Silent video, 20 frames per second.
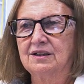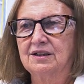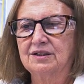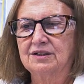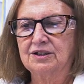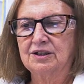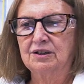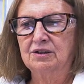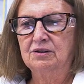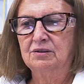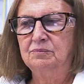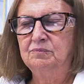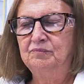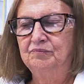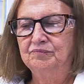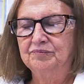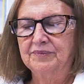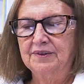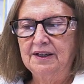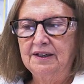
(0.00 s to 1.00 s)
So
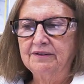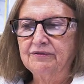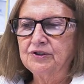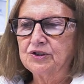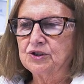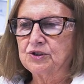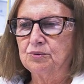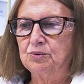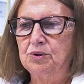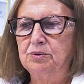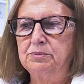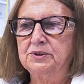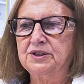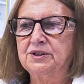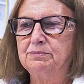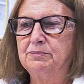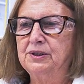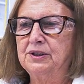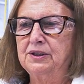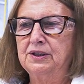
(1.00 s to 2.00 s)
if this room is
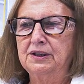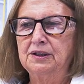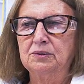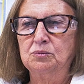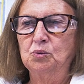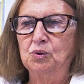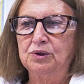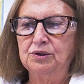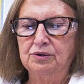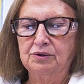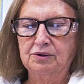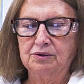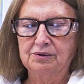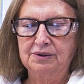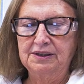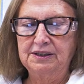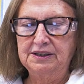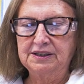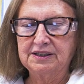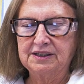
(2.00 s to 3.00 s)
a bearing and we're the
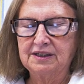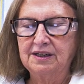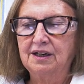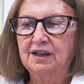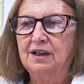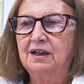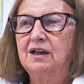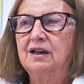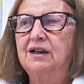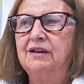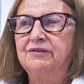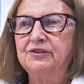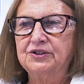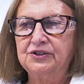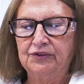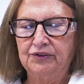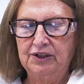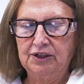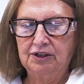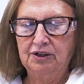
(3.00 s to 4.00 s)
grease, if it's
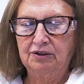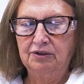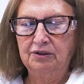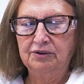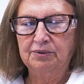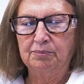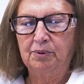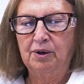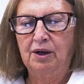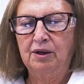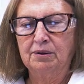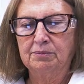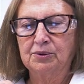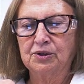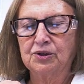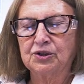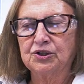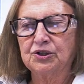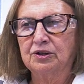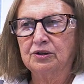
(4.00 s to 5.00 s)
very cold, the
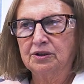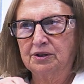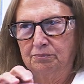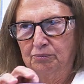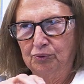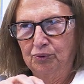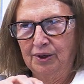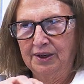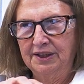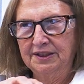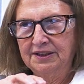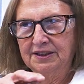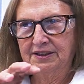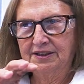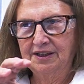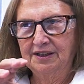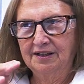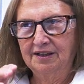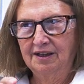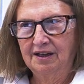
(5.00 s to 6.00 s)
polymers are
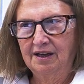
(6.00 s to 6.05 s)
compressed.